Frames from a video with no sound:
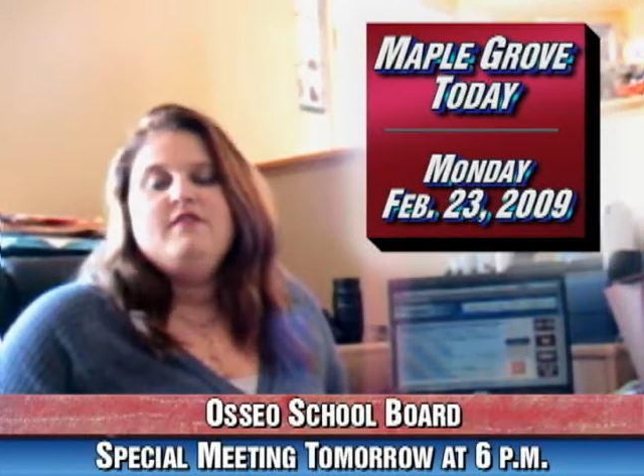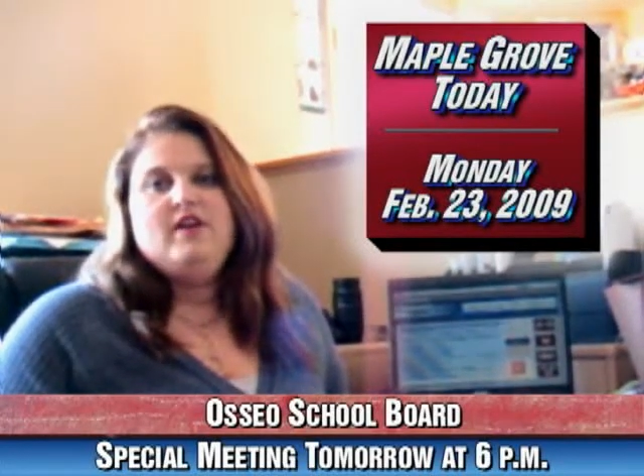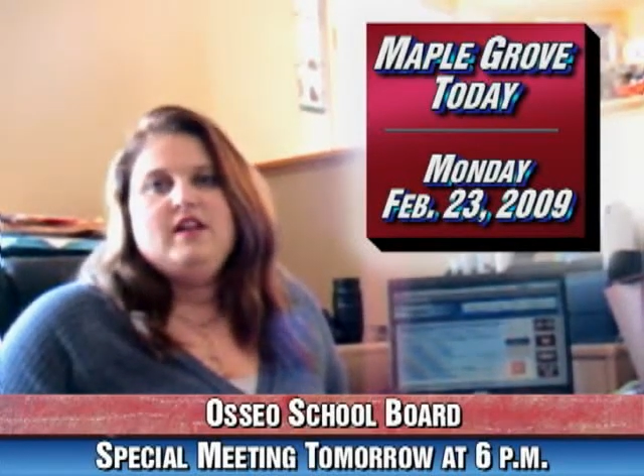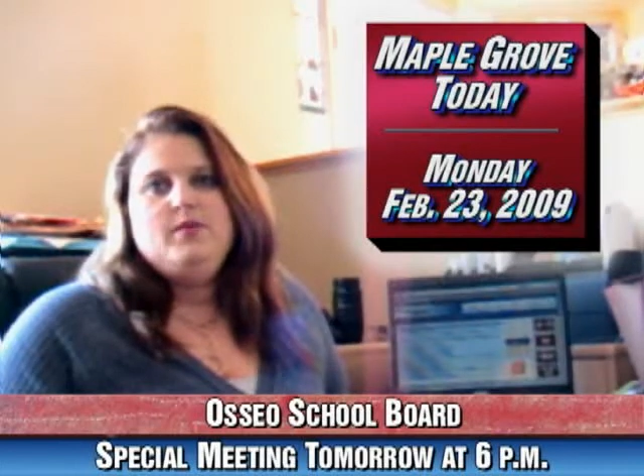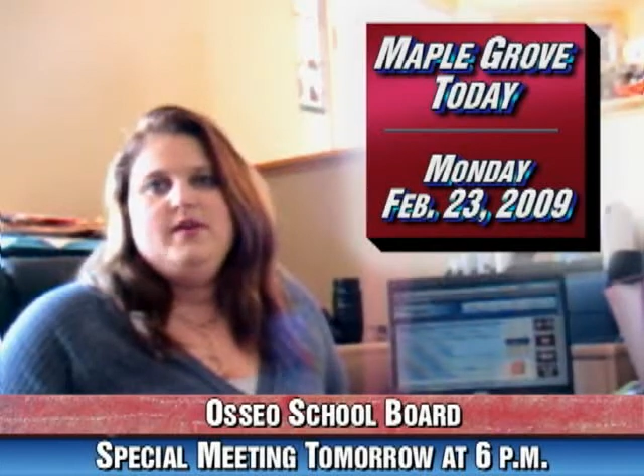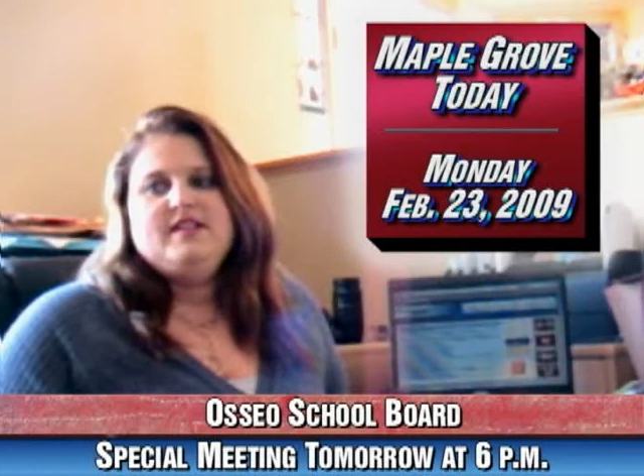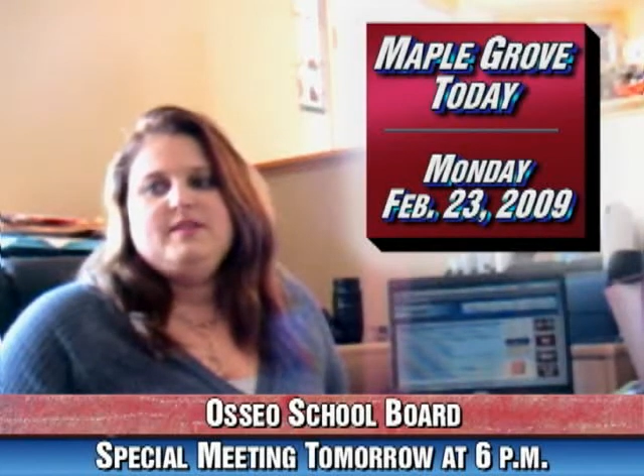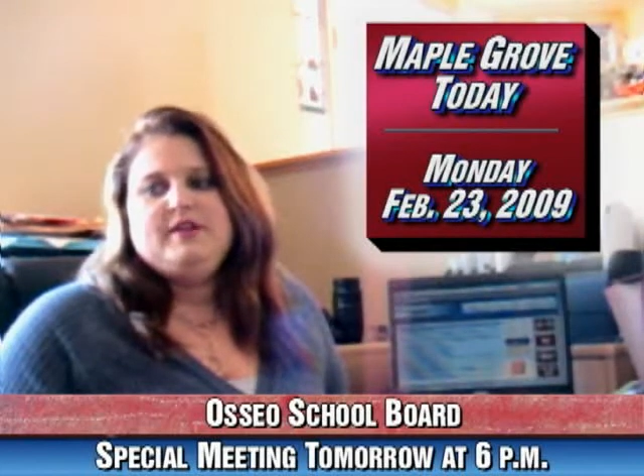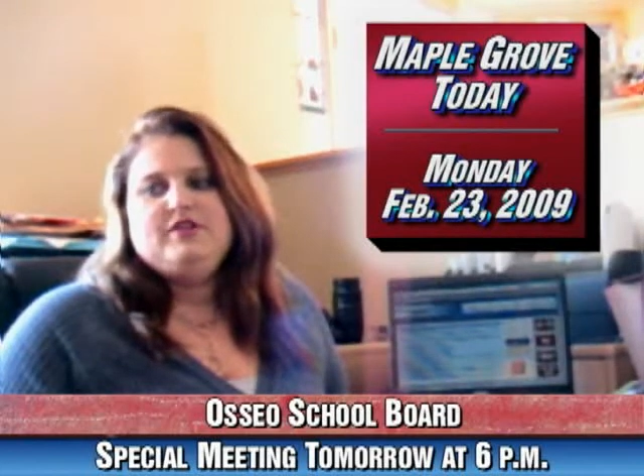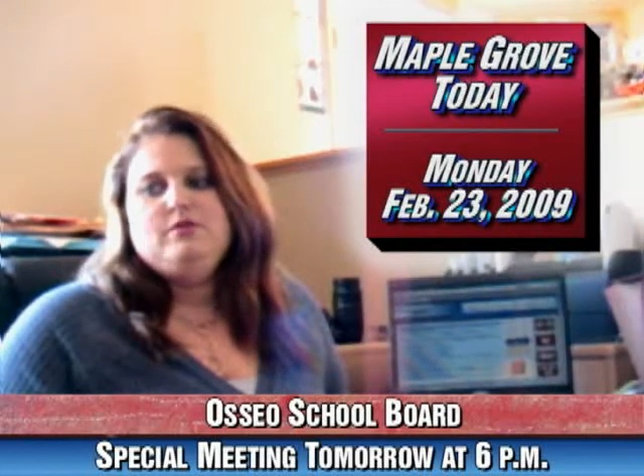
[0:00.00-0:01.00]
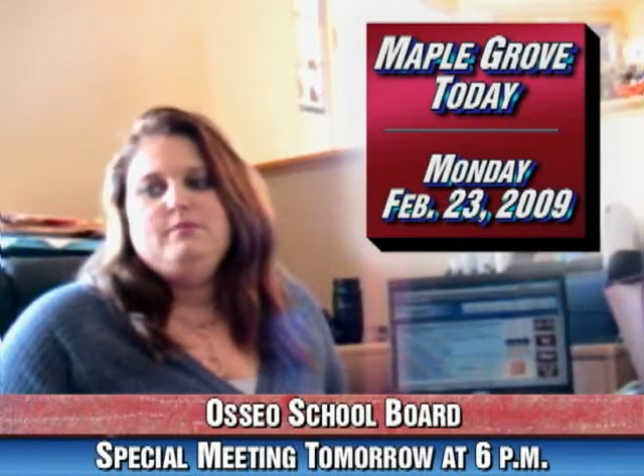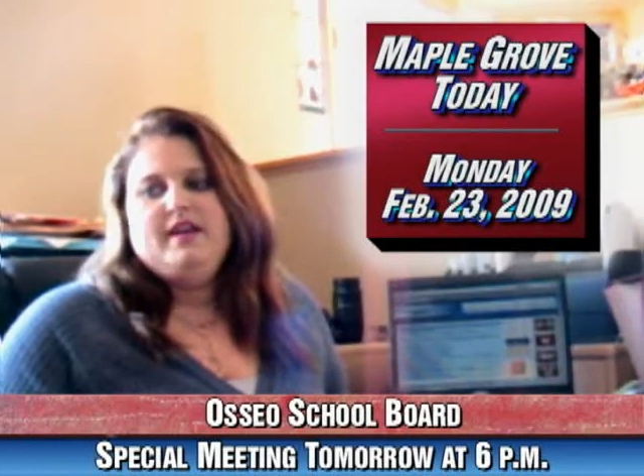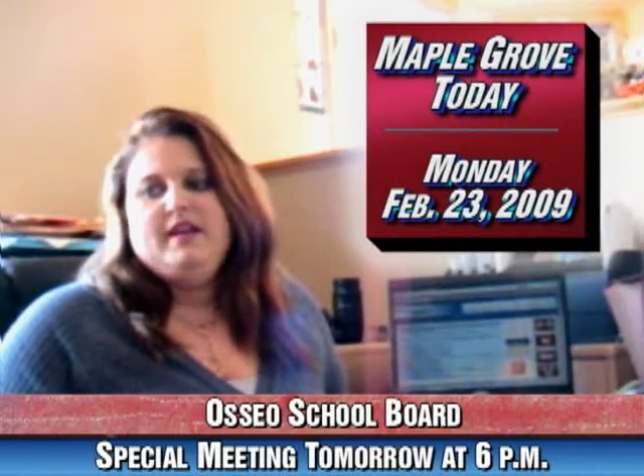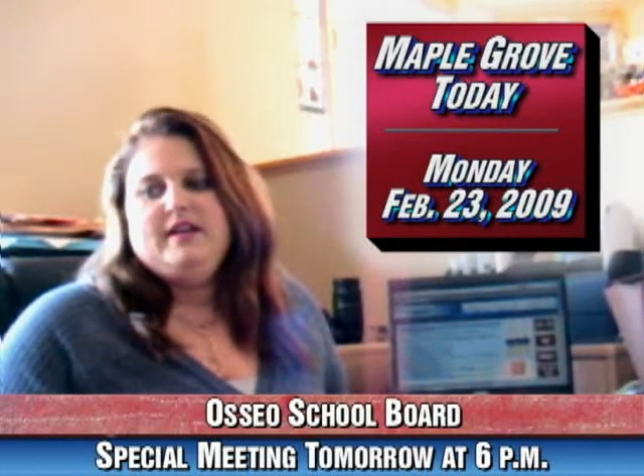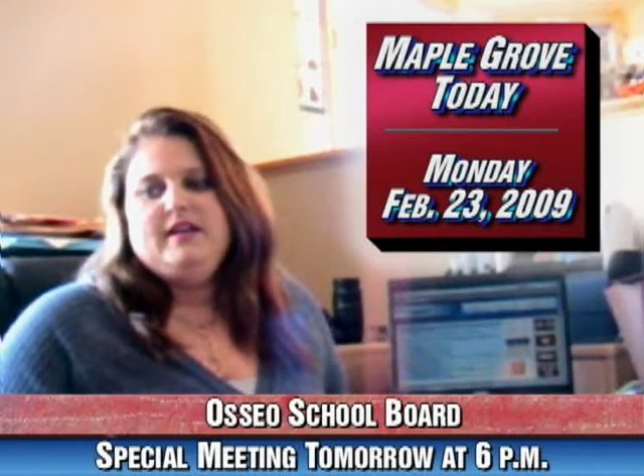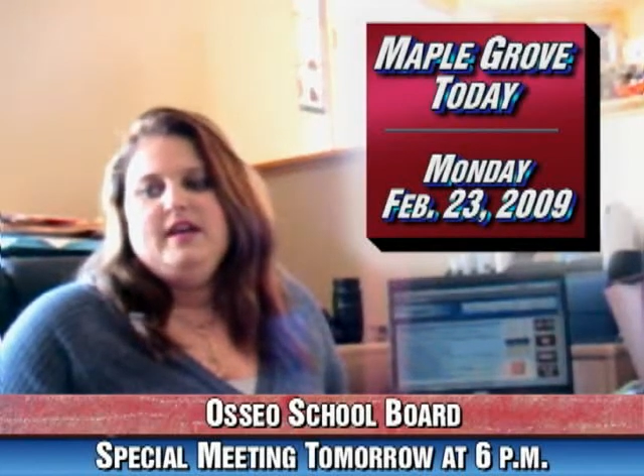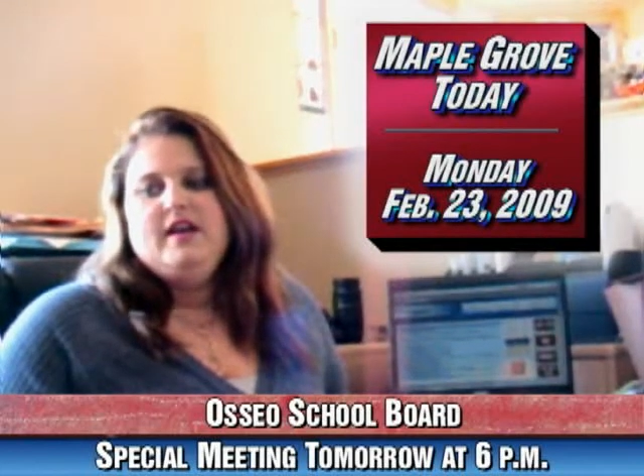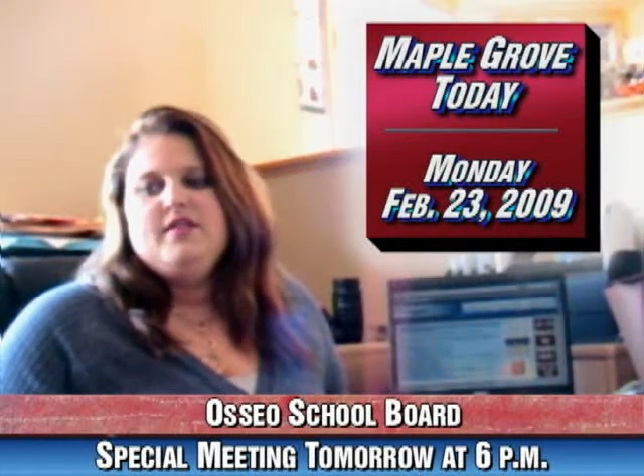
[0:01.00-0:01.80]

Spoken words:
Following the special meeting,